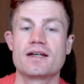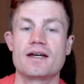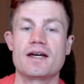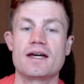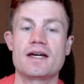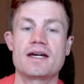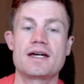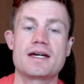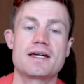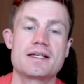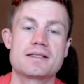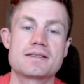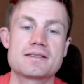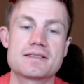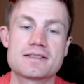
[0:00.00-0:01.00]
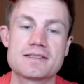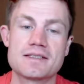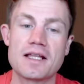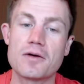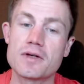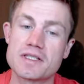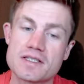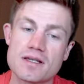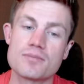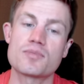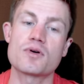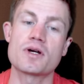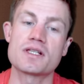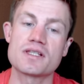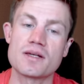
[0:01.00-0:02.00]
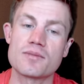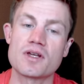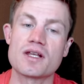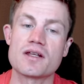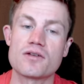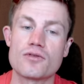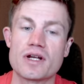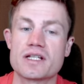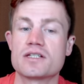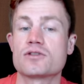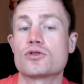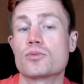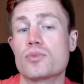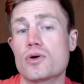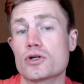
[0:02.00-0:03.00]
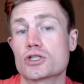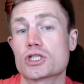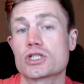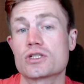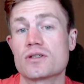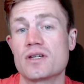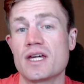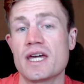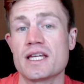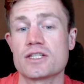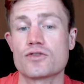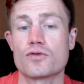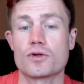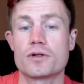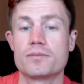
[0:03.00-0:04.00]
And now at some point I'm getting ready to push h4.